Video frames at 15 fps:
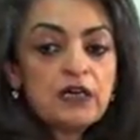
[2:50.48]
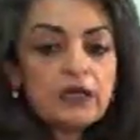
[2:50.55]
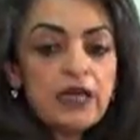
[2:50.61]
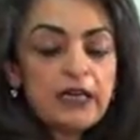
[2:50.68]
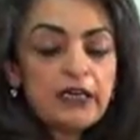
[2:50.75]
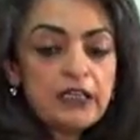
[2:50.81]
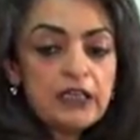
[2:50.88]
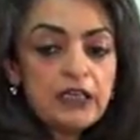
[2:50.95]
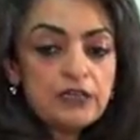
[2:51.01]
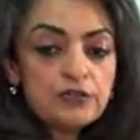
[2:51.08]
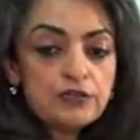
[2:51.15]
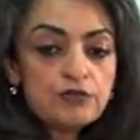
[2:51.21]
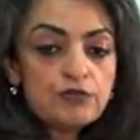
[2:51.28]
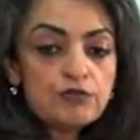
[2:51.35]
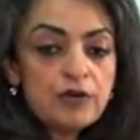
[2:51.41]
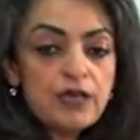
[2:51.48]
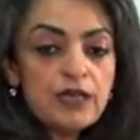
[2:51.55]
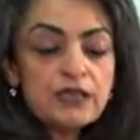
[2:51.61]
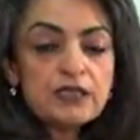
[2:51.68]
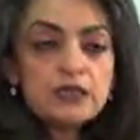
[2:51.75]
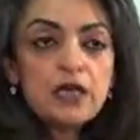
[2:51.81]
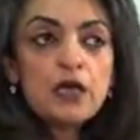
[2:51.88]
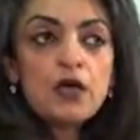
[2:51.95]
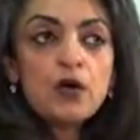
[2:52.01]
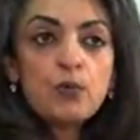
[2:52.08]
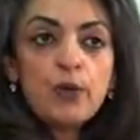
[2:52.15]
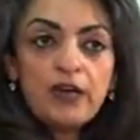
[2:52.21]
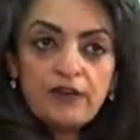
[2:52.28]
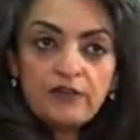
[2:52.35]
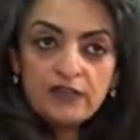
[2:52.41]
candidates do is,
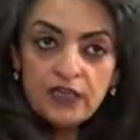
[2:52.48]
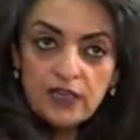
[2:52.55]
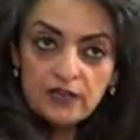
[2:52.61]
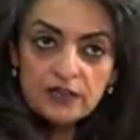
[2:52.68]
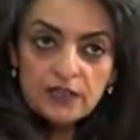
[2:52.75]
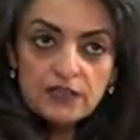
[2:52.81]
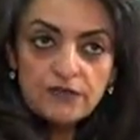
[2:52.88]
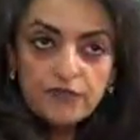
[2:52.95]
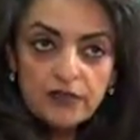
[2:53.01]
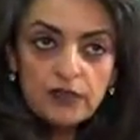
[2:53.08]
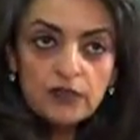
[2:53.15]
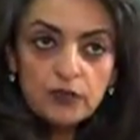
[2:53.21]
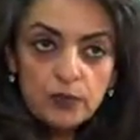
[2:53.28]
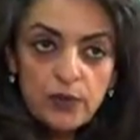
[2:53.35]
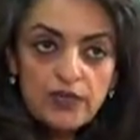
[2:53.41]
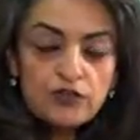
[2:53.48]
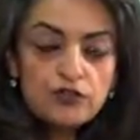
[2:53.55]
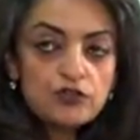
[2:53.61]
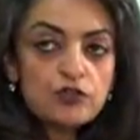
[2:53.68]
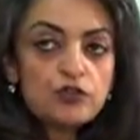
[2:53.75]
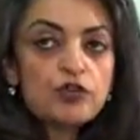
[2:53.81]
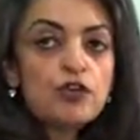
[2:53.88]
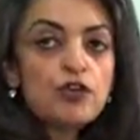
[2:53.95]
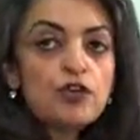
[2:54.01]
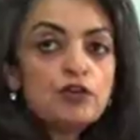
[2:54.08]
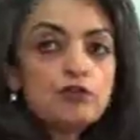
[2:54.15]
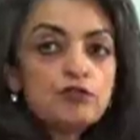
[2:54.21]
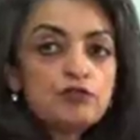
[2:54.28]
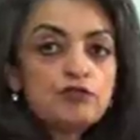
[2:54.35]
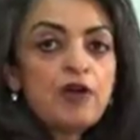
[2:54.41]
whenever there is a difficult question,
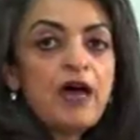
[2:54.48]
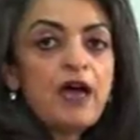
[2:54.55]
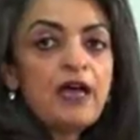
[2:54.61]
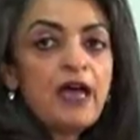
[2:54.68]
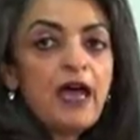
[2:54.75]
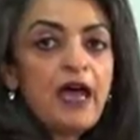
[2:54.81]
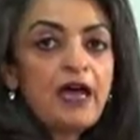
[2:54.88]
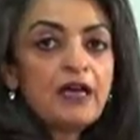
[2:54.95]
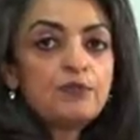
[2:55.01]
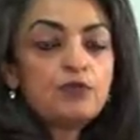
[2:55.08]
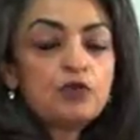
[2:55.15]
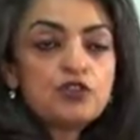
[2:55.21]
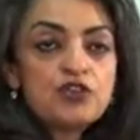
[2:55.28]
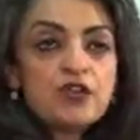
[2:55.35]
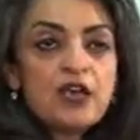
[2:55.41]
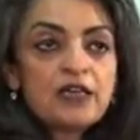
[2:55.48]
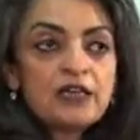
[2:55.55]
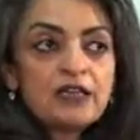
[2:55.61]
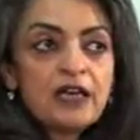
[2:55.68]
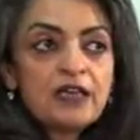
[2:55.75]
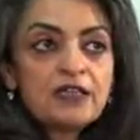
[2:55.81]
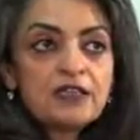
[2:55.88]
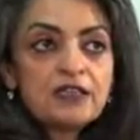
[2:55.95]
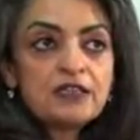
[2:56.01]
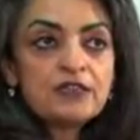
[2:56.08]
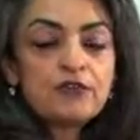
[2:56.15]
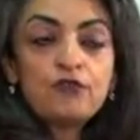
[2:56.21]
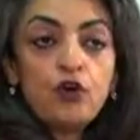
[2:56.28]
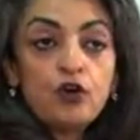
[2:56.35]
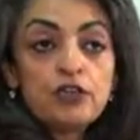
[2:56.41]
you try and project that
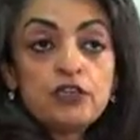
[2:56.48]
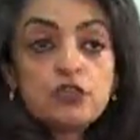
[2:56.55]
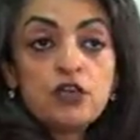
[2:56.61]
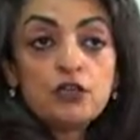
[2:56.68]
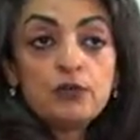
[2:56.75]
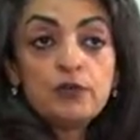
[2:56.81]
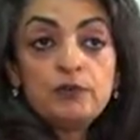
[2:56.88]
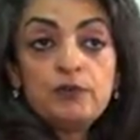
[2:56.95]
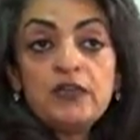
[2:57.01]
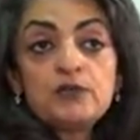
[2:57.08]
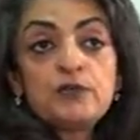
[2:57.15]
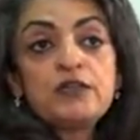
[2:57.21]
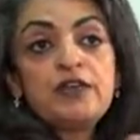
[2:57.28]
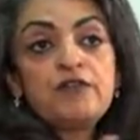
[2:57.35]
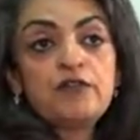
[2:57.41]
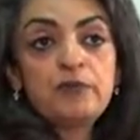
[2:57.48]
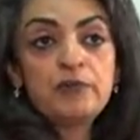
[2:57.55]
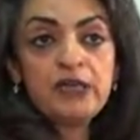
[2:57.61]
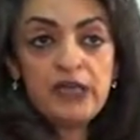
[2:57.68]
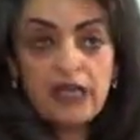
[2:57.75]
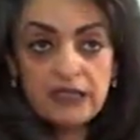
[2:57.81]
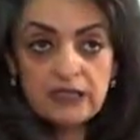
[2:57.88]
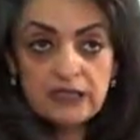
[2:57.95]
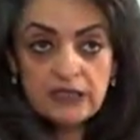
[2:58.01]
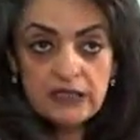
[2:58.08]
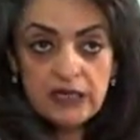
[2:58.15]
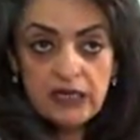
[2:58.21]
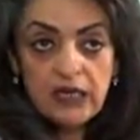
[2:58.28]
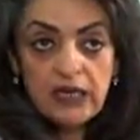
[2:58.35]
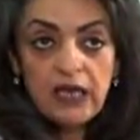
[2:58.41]
the fault is not with me, it's with everybody else.
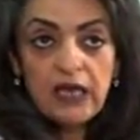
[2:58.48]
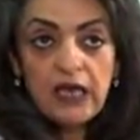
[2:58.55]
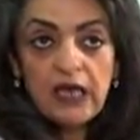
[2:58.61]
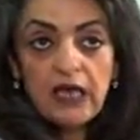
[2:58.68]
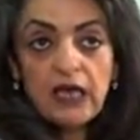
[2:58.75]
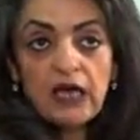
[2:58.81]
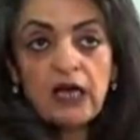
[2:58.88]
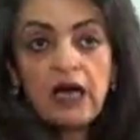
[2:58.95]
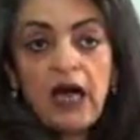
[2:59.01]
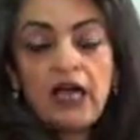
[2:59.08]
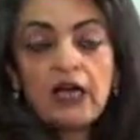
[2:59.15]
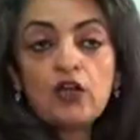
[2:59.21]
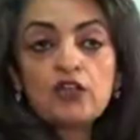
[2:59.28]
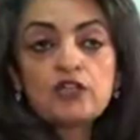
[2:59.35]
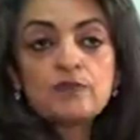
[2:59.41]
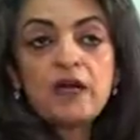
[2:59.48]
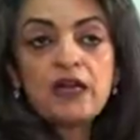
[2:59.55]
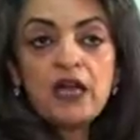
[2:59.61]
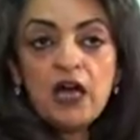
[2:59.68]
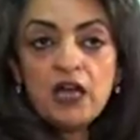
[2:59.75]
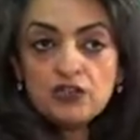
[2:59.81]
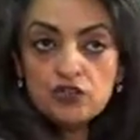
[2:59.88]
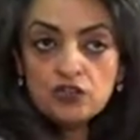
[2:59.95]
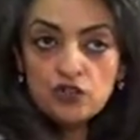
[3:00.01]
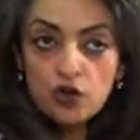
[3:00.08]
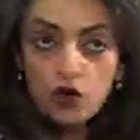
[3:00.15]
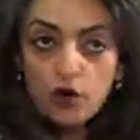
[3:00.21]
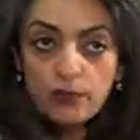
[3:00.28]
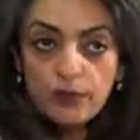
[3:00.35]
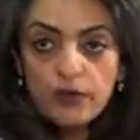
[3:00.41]
I lost my last
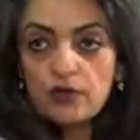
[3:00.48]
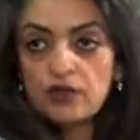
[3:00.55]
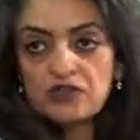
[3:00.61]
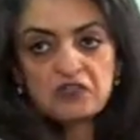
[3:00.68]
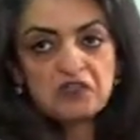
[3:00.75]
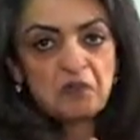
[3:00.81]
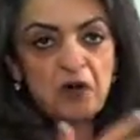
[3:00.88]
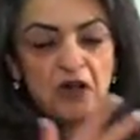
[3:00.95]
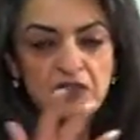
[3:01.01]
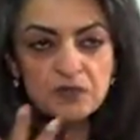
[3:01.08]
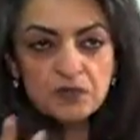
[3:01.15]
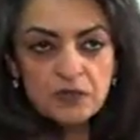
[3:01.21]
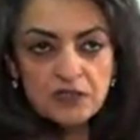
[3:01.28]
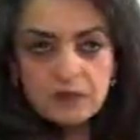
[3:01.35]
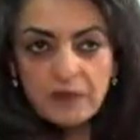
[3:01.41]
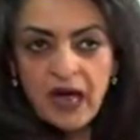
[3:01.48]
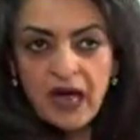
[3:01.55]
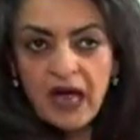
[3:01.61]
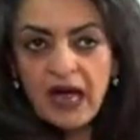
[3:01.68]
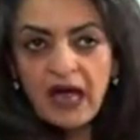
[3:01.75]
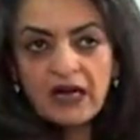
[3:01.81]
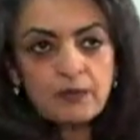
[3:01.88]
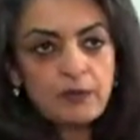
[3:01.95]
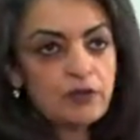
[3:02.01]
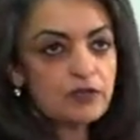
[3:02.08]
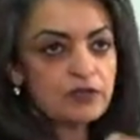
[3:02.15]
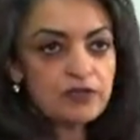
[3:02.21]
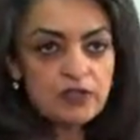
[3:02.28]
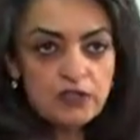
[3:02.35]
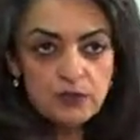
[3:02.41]
job because the boss was bad,
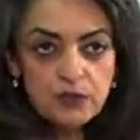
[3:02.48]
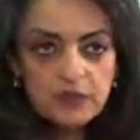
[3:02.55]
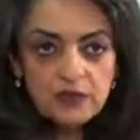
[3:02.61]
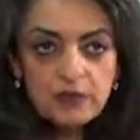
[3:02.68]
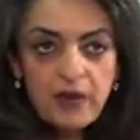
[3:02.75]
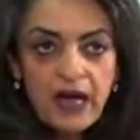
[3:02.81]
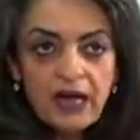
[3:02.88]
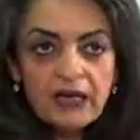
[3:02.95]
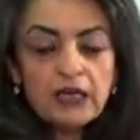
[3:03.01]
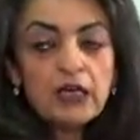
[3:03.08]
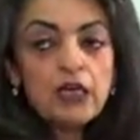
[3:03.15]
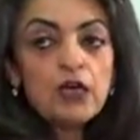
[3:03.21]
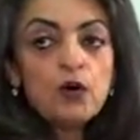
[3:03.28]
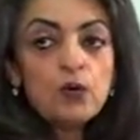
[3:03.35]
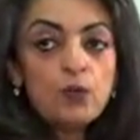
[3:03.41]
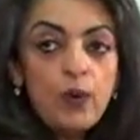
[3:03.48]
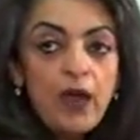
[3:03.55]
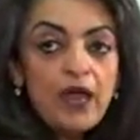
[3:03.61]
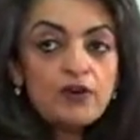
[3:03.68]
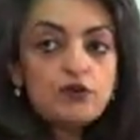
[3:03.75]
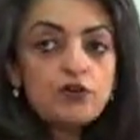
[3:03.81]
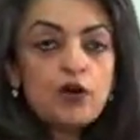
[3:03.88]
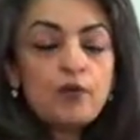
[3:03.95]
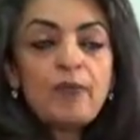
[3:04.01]
because this was bad, where you are